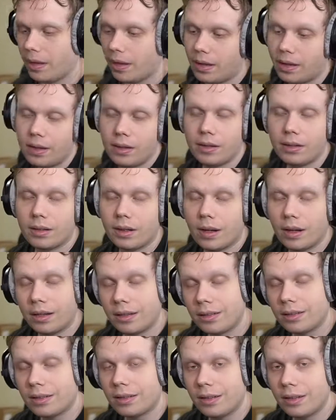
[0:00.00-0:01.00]
And
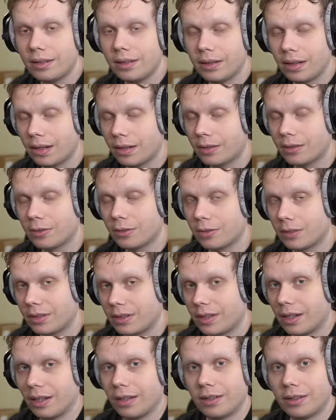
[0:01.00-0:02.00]
honestly, the answer is
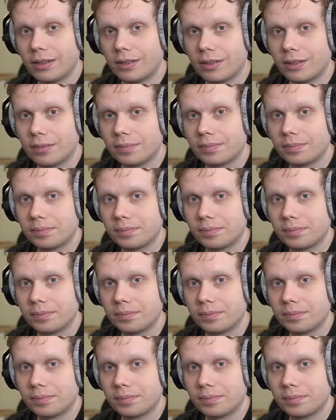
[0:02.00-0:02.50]
yes.